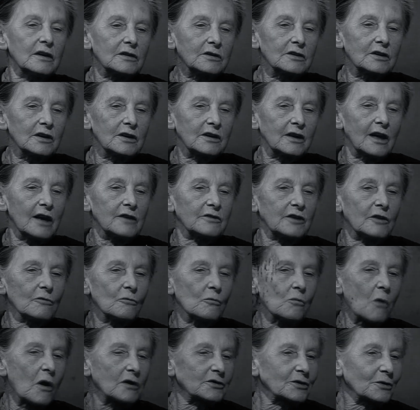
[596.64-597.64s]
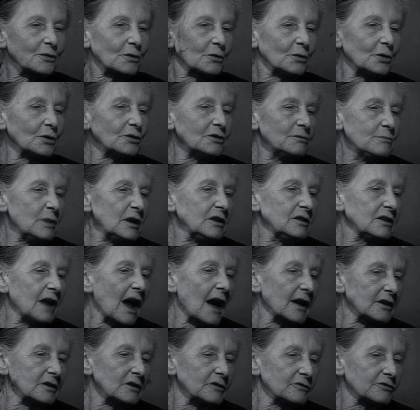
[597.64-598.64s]
indicating what could be
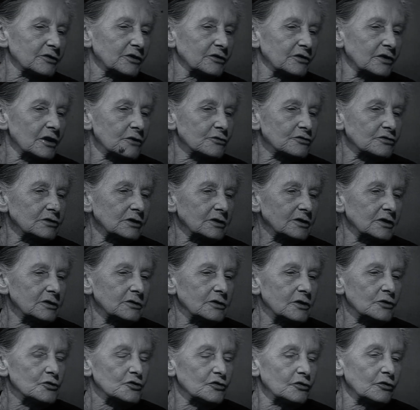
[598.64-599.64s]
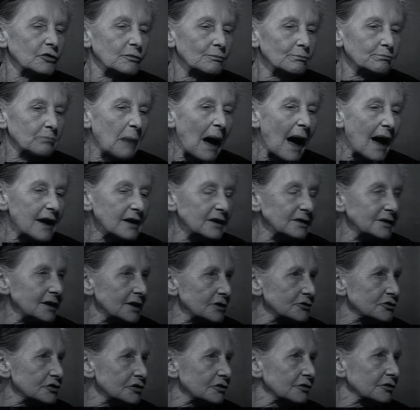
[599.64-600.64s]
done for social conditions by
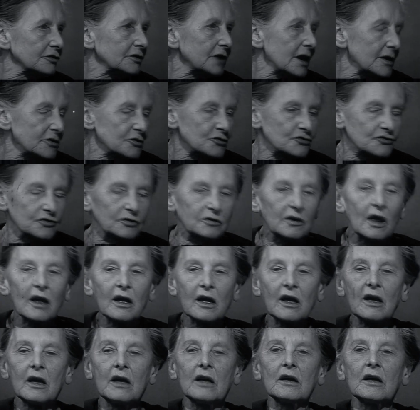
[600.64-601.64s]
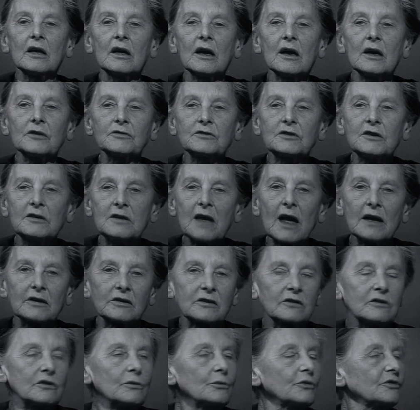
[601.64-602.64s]
legislation. And
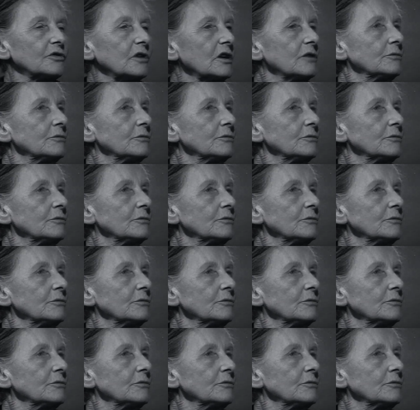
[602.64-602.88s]
yet, you